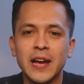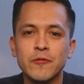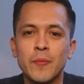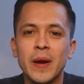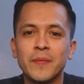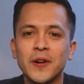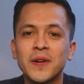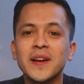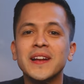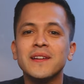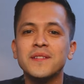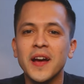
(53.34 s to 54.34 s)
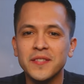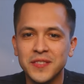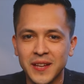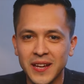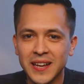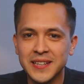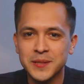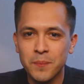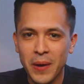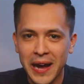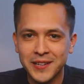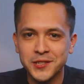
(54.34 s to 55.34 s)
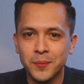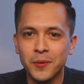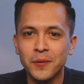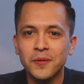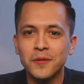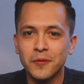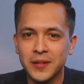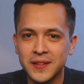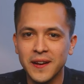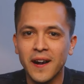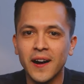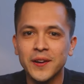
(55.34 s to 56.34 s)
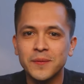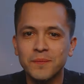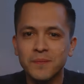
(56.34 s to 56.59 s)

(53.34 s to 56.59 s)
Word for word: And remember, nothing is impossible with God.